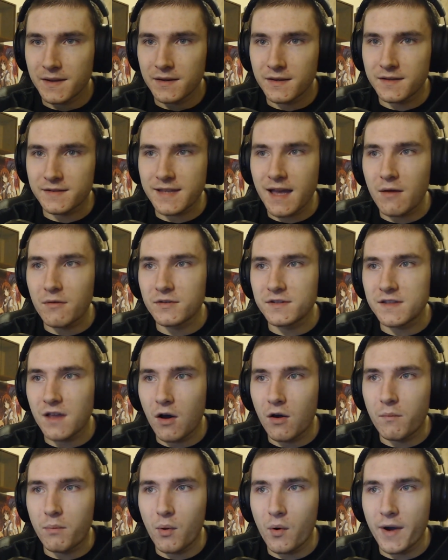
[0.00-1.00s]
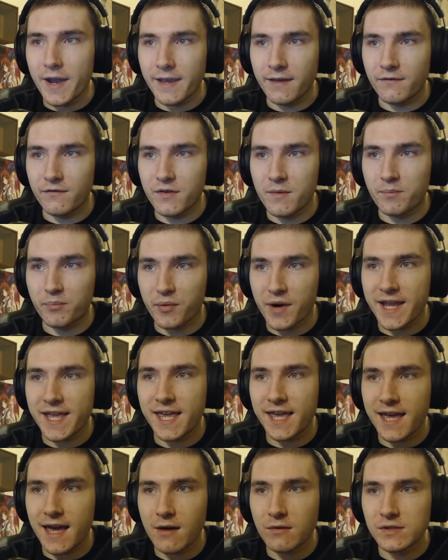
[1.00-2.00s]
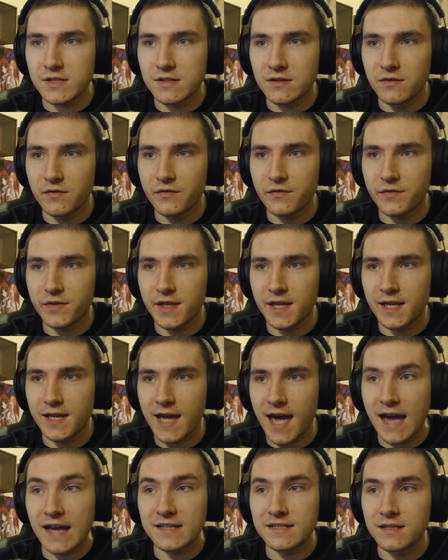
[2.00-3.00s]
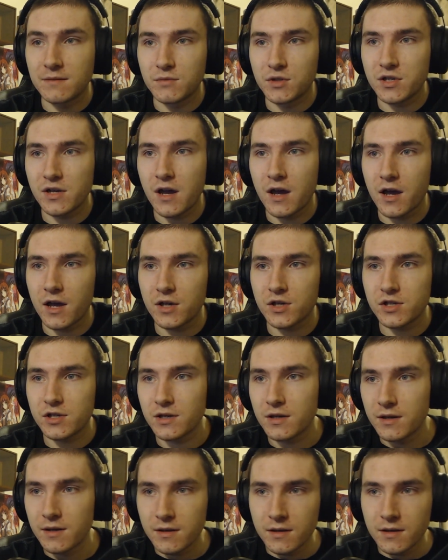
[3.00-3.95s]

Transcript: Because that was the whole point. For breaking out of the Axiom Church,